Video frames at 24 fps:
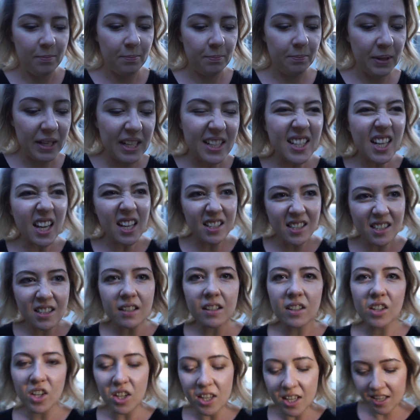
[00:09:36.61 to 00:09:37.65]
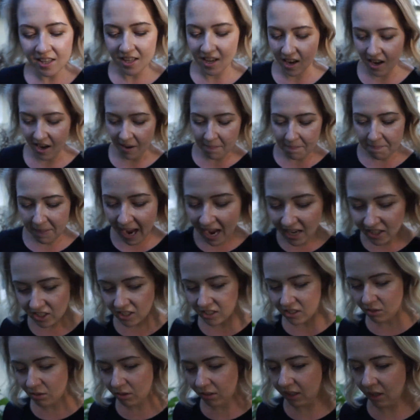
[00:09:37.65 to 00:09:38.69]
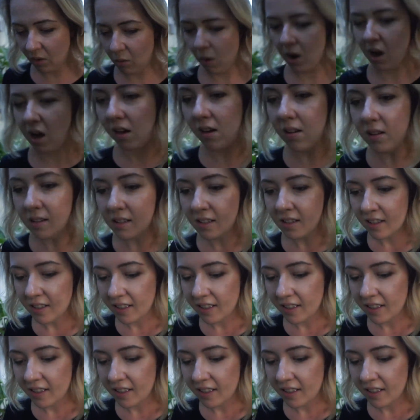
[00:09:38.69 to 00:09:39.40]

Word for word: But it does look good in there. It matches really well.